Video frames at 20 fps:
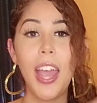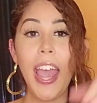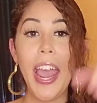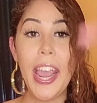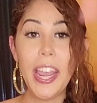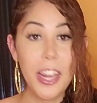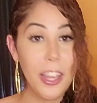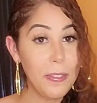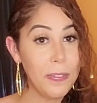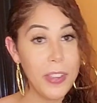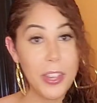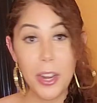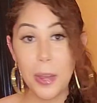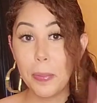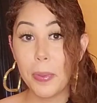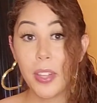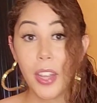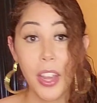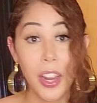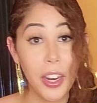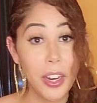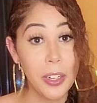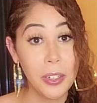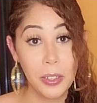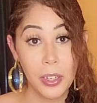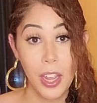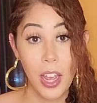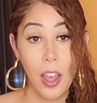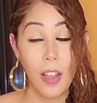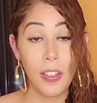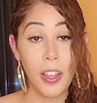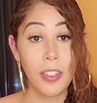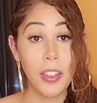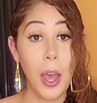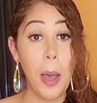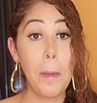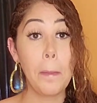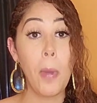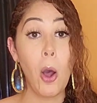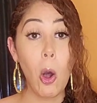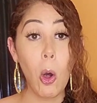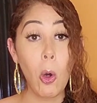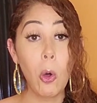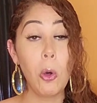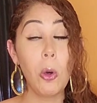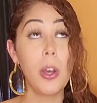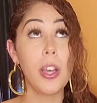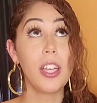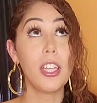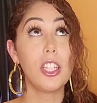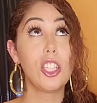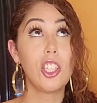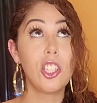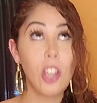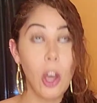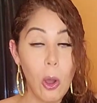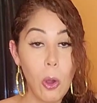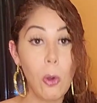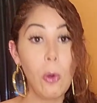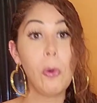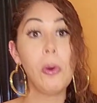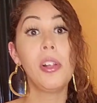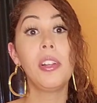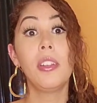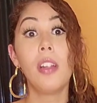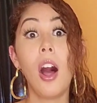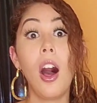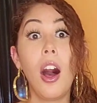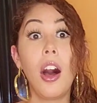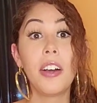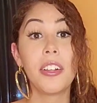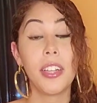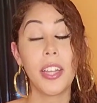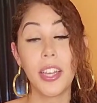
80 feet up in the air. Like that pole is so long.